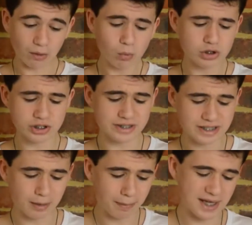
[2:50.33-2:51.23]
It all just
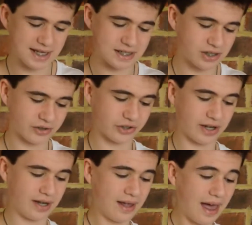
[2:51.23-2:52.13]
disappears, doesn't
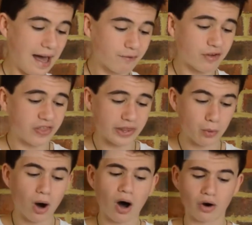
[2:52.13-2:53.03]
it? Everything
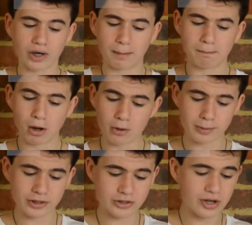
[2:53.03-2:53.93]
you are in a
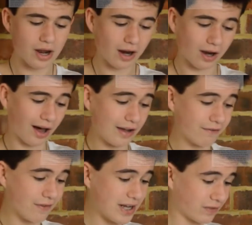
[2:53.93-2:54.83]
moment.
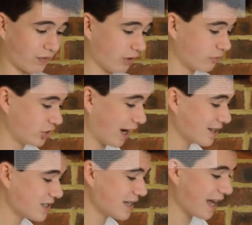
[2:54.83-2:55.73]
Life is full of
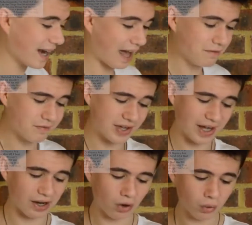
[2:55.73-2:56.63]
jealousy and envy
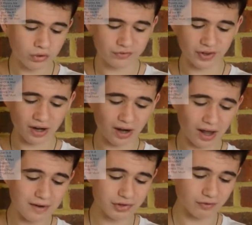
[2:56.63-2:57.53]
and longs for the
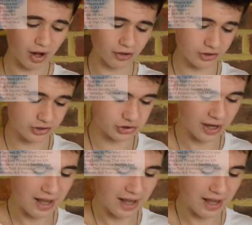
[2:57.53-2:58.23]
lives of others.